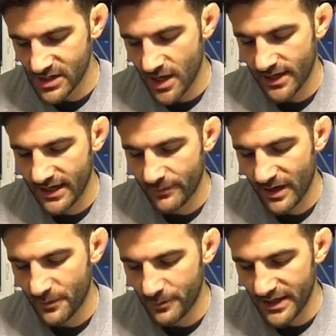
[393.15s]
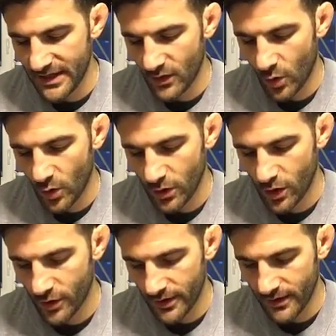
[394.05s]
talking about being
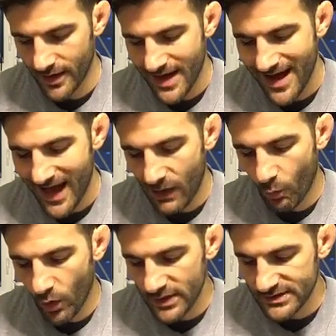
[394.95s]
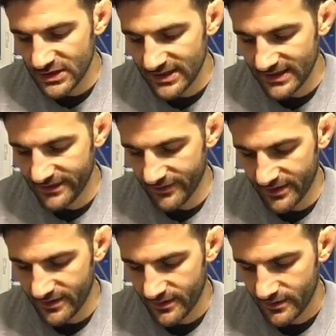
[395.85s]
wholehearted. I want to live it.